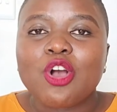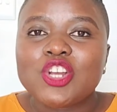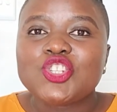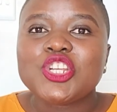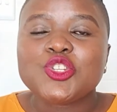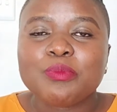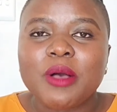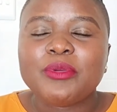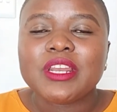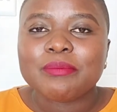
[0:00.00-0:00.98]
Contrary to
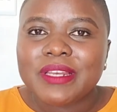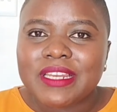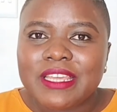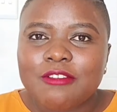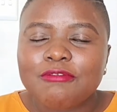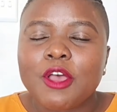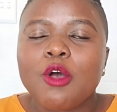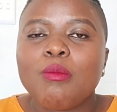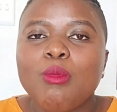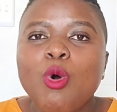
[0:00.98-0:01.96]
popular belief,
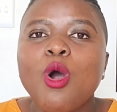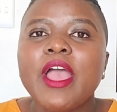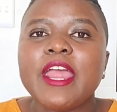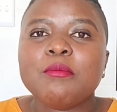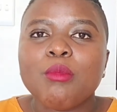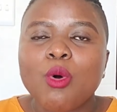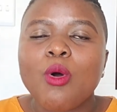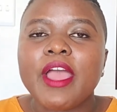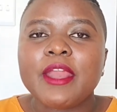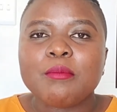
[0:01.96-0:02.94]
more and
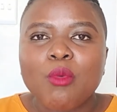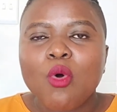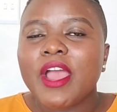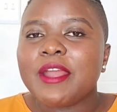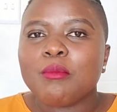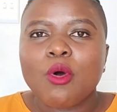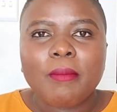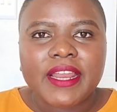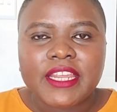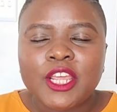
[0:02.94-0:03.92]
more and more and
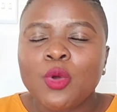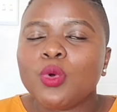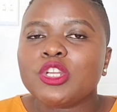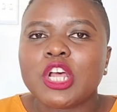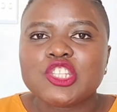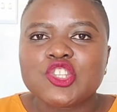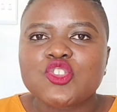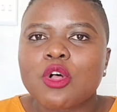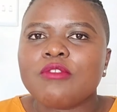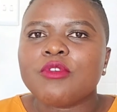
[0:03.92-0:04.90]
more money will not
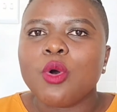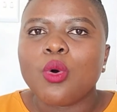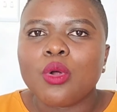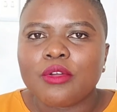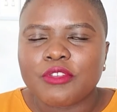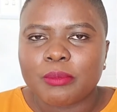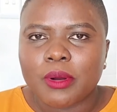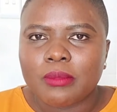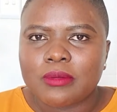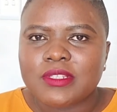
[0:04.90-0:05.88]
solve all of your
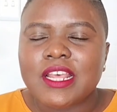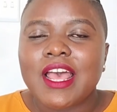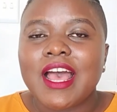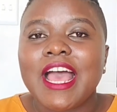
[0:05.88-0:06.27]
problems.